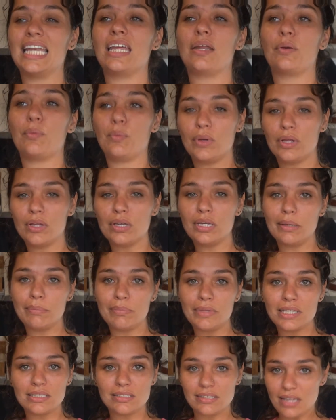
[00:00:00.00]
It will keep
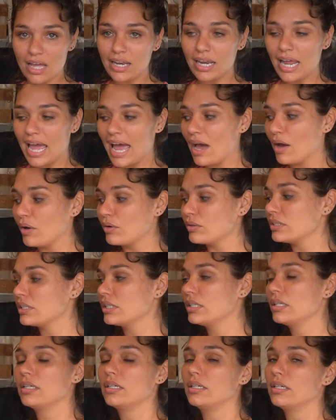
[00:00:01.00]
the sun out,
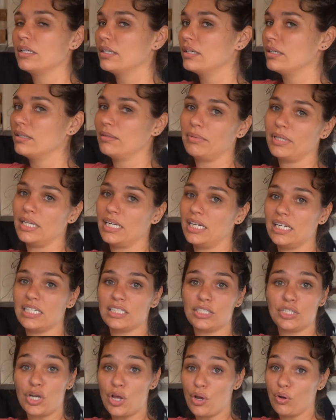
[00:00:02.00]
but it
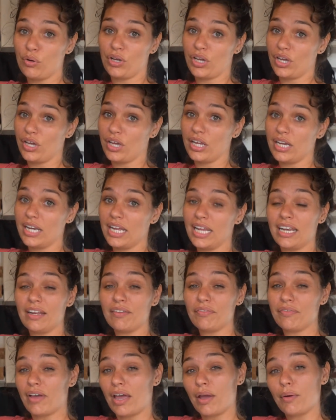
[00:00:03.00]
is no good. And
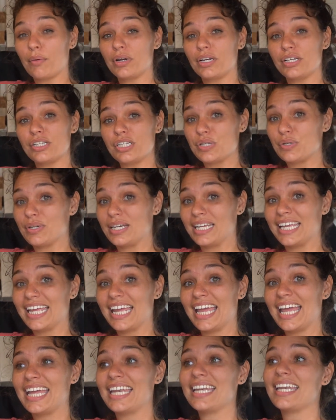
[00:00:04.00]
if I were to do it
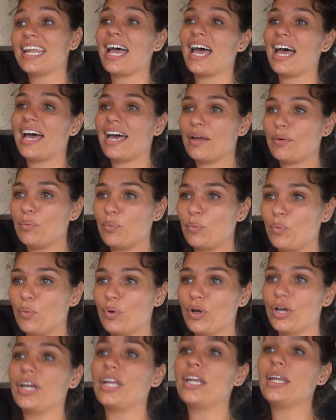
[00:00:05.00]
again, I
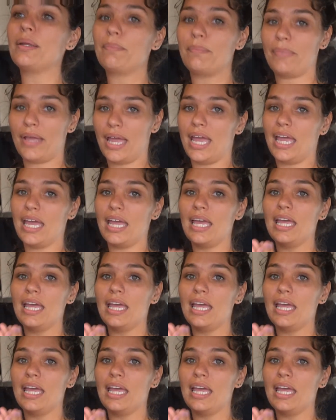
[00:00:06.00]
would pay